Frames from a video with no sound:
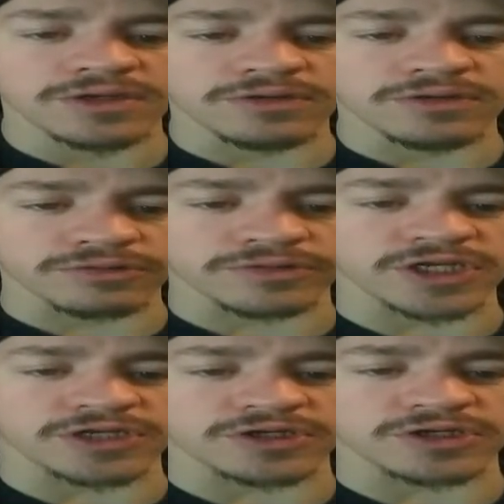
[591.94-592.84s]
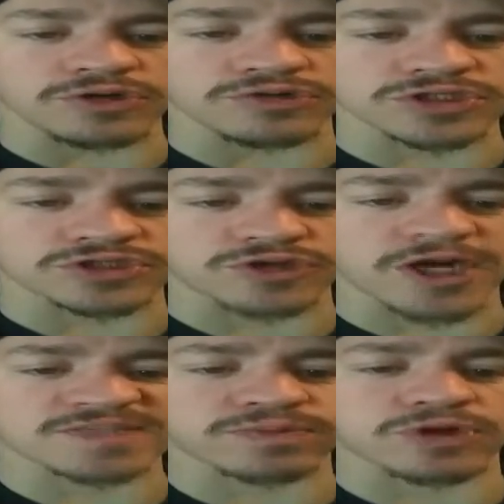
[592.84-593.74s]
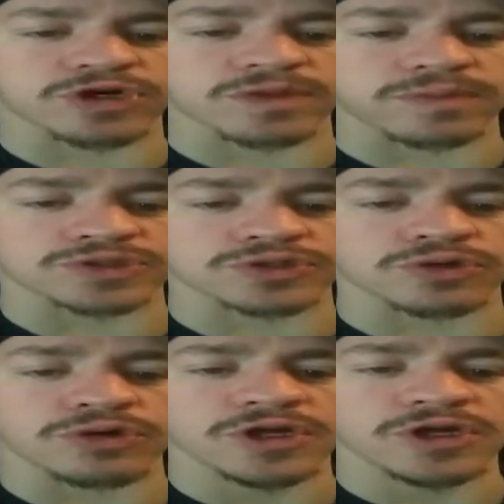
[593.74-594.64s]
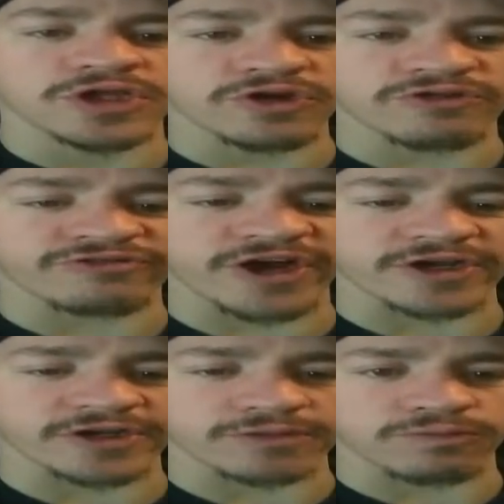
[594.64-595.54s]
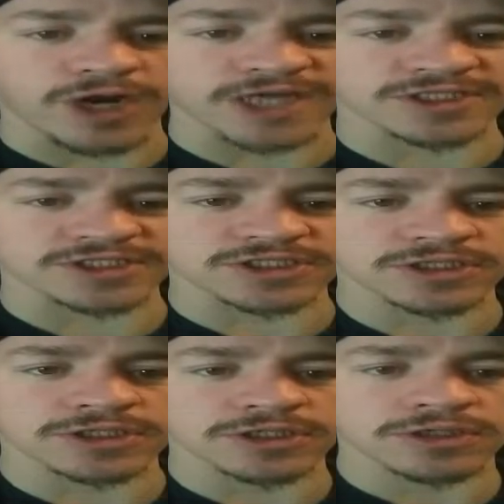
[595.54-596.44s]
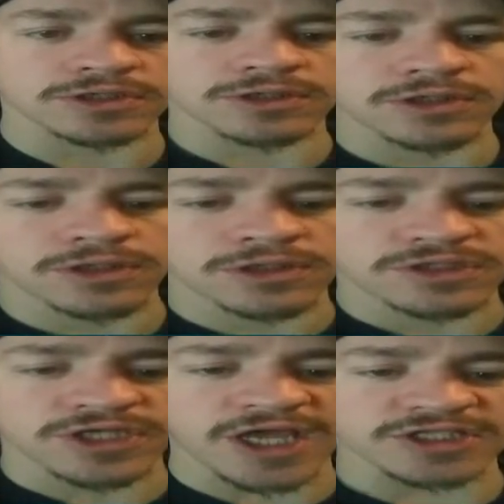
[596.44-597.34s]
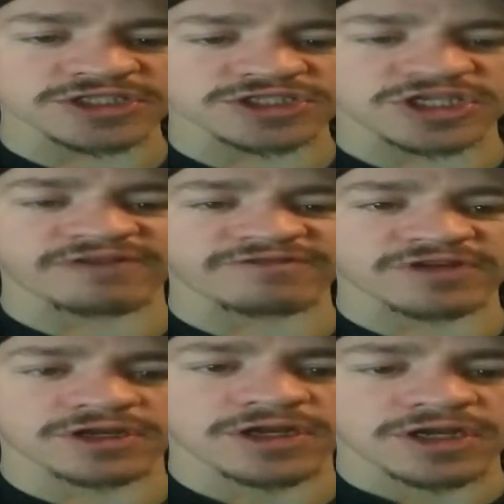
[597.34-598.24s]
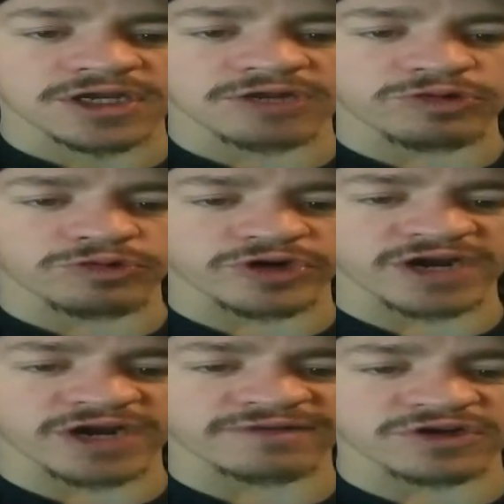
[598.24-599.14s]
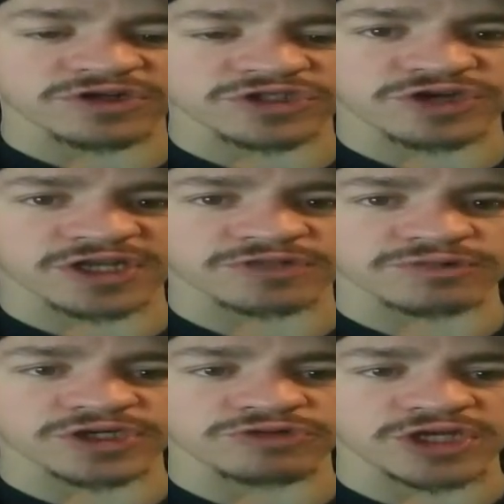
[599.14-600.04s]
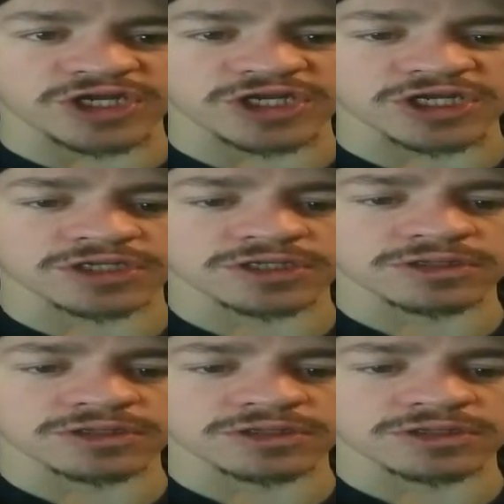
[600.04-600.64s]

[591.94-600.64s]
You'll need to use transporter patrol. You'll find it west. Take this gift. It will recover your strength when you need it.